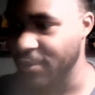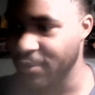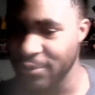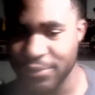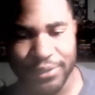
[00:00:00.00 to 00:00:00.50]

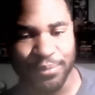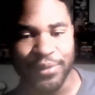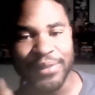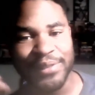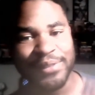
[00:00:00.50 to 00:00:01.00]
There's just
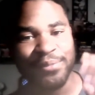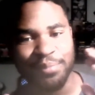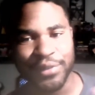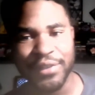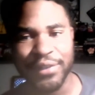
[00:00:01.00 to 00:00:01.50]
one this
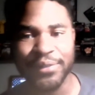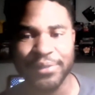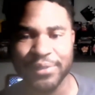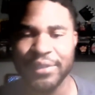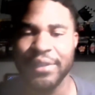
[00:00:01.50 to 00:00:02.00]

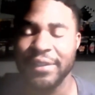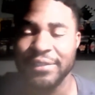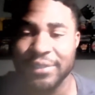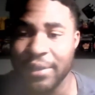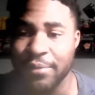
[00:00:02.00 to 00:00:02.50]
particular scene I
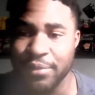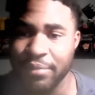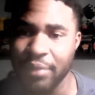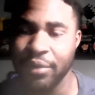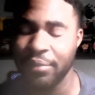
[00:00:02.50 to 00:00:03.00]
just thought was
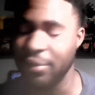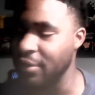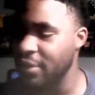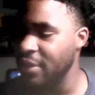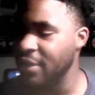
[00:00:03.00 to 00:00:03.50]
memorable.
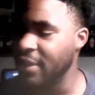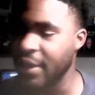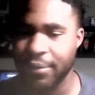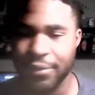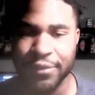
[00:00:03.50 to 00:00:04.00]

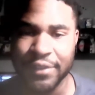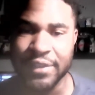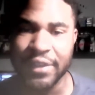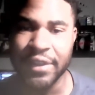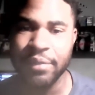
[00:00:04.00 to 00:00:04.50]
I'm going to
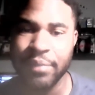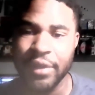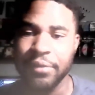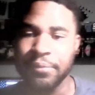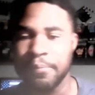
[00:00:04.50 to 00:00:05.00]
talk
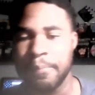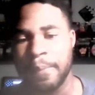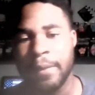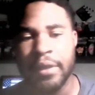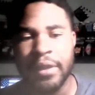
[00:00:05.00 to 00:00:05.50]
about
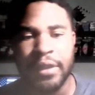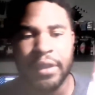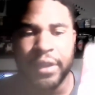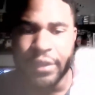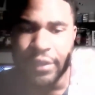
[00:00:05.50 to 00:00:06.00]

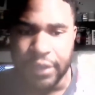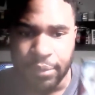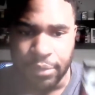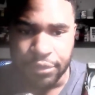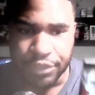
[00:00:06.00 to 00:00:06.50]

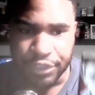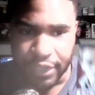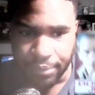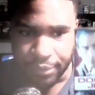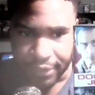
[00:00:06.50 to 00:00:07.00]
Double
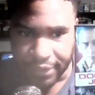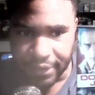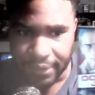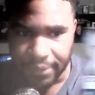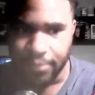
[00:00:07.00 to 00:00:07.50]
Jeopardy
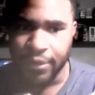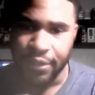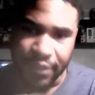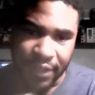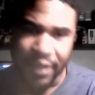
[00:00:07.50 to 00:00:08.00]

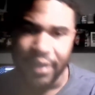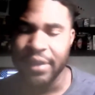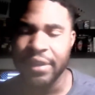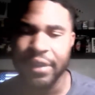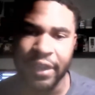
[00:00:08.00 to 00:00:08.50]
with
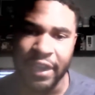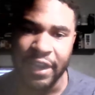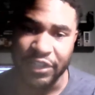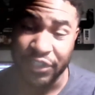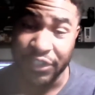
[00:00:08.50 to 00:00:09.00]

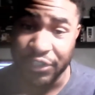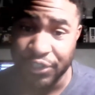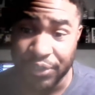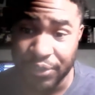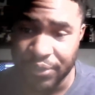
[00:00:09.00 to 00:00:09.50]
Ashley
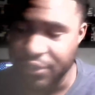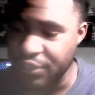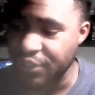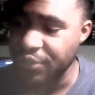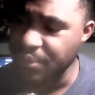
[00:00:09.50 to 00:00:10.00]

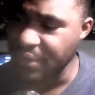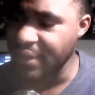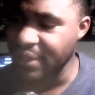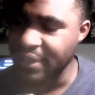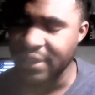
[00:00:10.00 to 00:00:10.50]
Jude
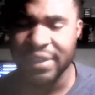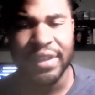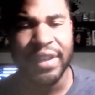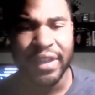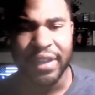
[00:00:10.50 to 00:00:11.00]

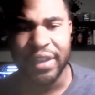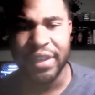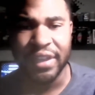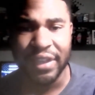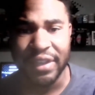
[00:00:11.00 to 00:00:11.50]

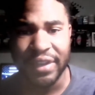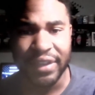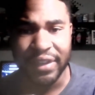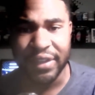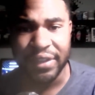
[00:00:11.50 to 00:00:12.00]

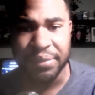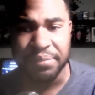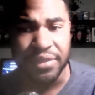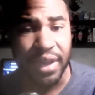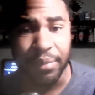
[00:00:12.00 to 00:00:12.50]
and
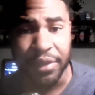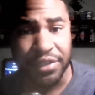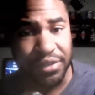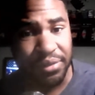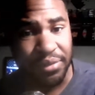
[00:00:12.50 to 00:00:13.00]
Tommy
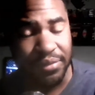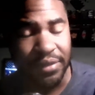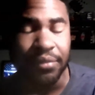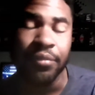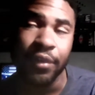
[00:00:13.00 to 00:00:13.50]
Lee Jones
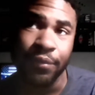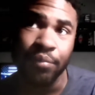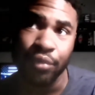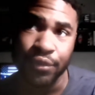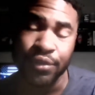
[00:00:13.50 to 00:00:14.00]
with
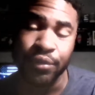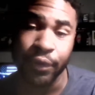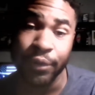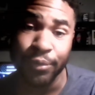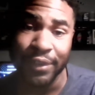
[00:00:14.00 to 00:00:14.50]
Bruce
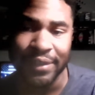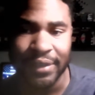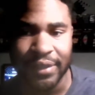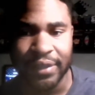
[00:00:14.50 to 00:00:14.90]
Greenwood.